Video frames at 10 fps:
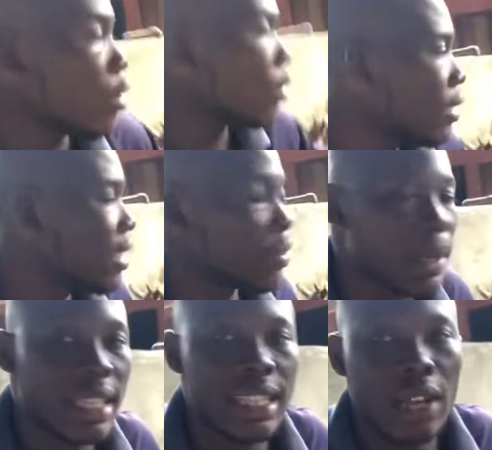this is
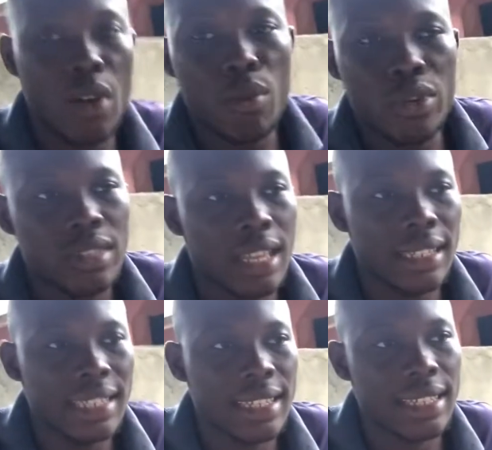making like almost, I
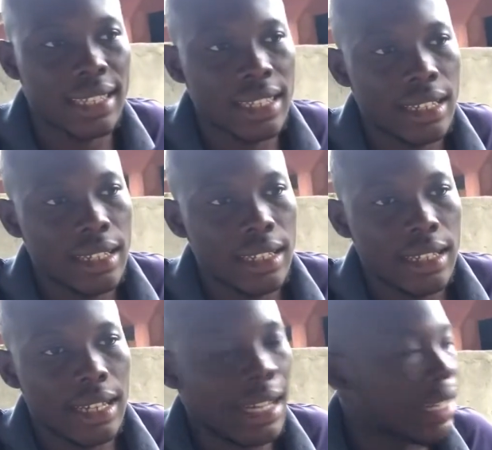think,
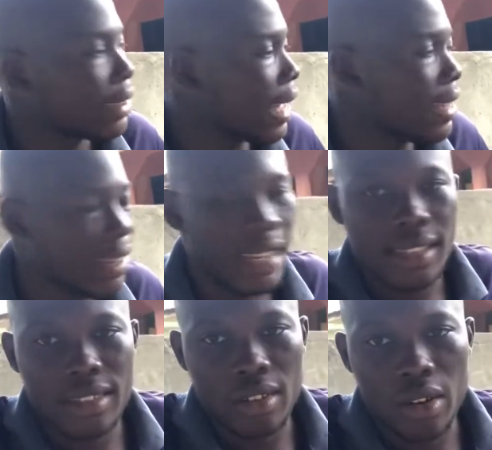10
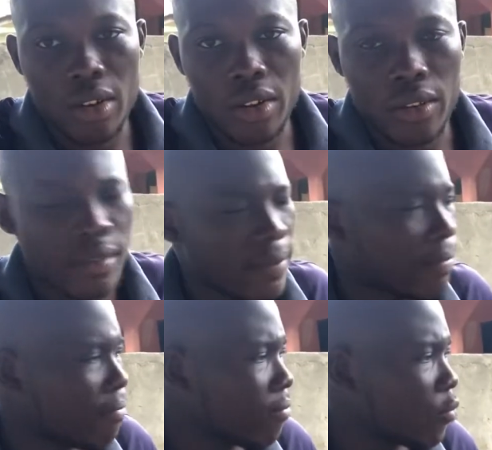days or
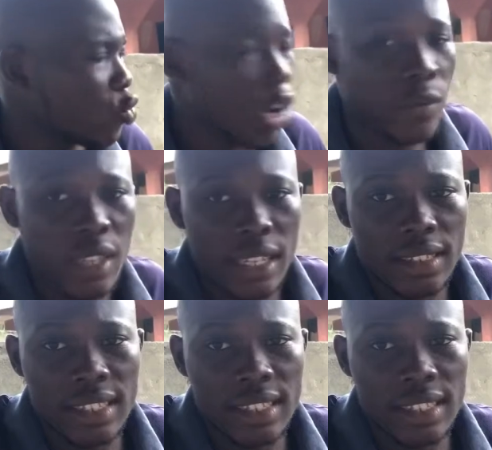12 days these